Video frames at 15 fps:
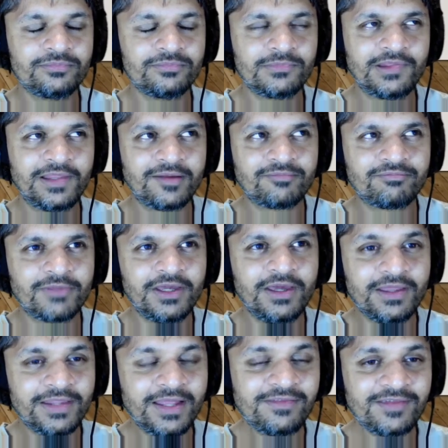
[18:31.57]
Like,
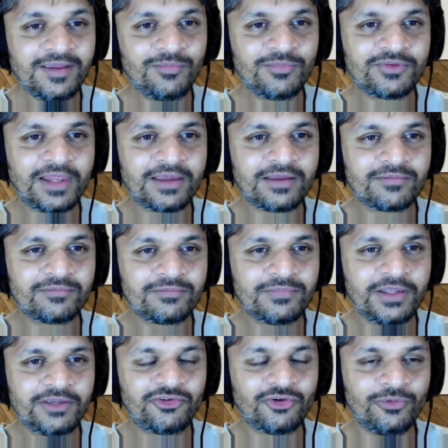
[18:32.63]
that seems like
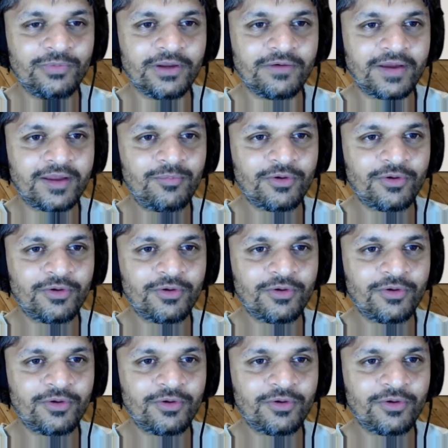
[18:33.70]
they should be, right?